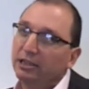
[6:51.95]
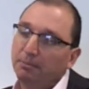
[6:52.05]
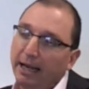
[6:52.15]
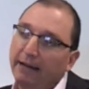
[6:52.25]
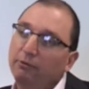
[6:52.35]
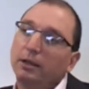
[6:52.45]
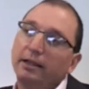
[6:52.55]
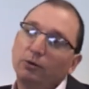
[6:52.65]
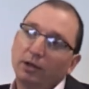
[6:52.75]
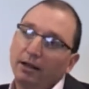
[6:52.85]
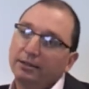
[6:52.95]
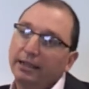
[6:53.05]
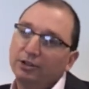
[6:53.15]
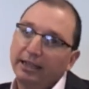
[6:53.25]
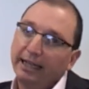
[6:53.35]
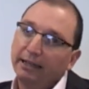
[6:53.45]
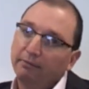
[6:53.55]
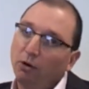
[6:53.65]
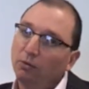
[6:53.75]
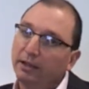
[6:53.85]
it's about everyone in the organisation getting
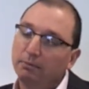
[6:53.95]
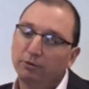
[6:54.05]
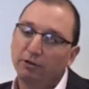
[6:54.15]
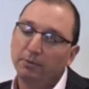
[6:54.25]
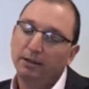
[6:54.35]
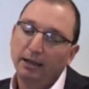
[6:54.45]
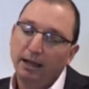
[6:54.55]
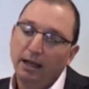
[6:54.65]
involved in improvement.